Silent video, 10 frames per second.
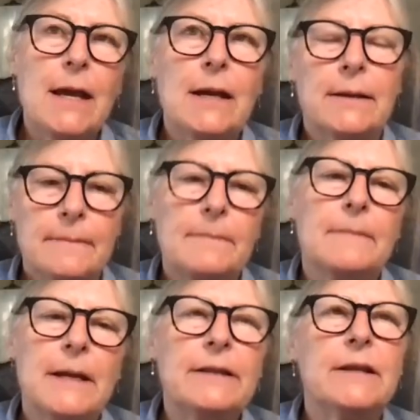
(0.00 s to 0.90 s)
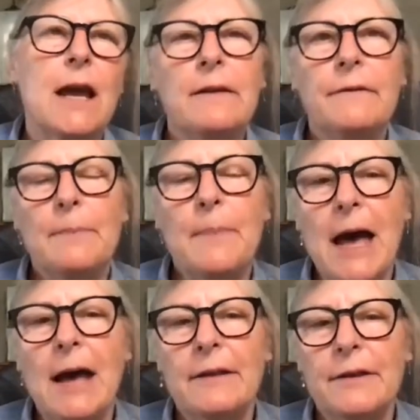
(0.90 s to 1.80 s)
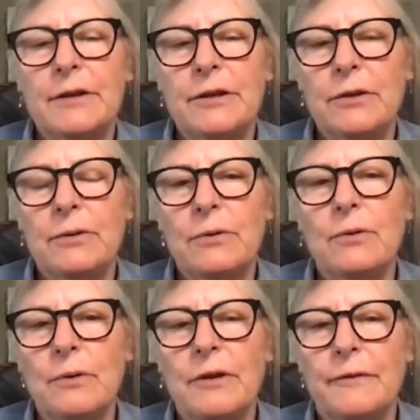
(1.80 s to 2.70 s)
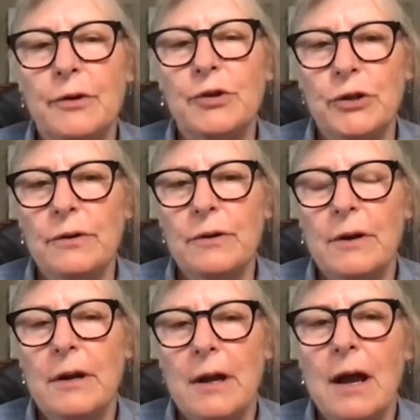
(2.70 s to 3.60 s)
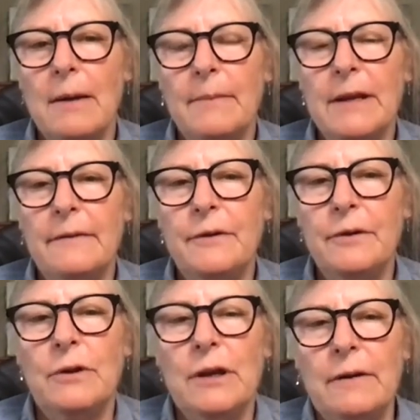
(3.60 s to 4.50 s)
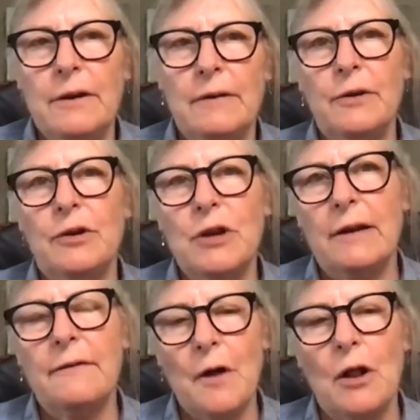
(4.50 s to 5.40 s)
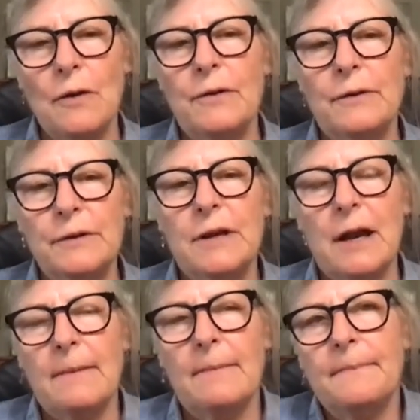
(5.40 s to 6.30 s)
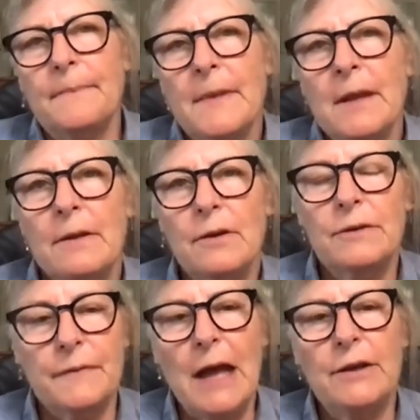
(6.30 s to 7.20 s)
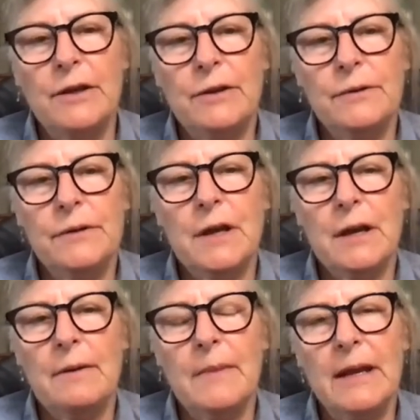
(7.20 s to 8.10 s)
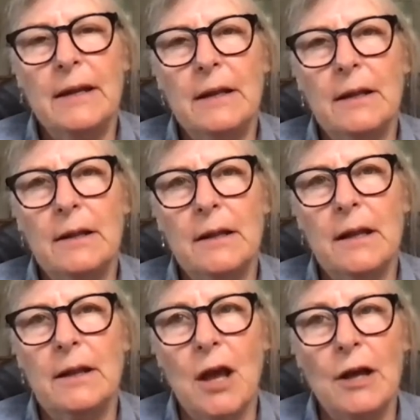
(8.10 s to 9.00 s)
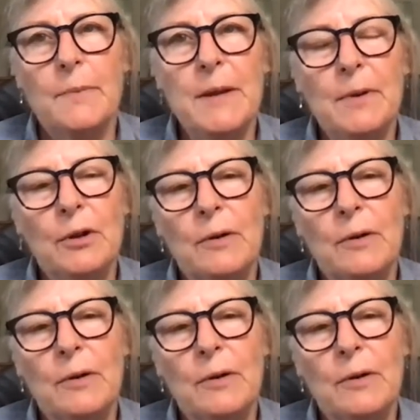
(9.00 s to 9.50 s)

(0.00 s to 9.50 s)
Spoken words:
Yeah, it's kind of a path to the future if you kind of follow those values. And a lot of people are